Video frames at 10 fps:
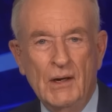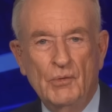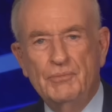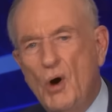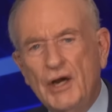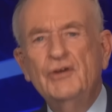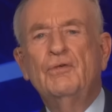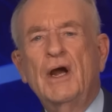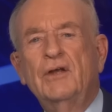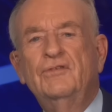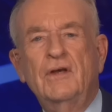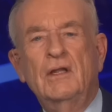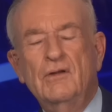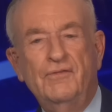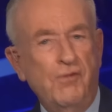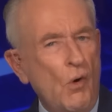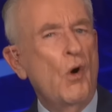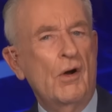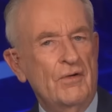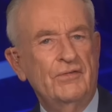With mortgage rates in the
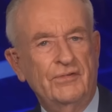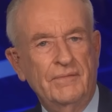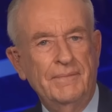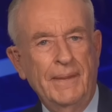fours,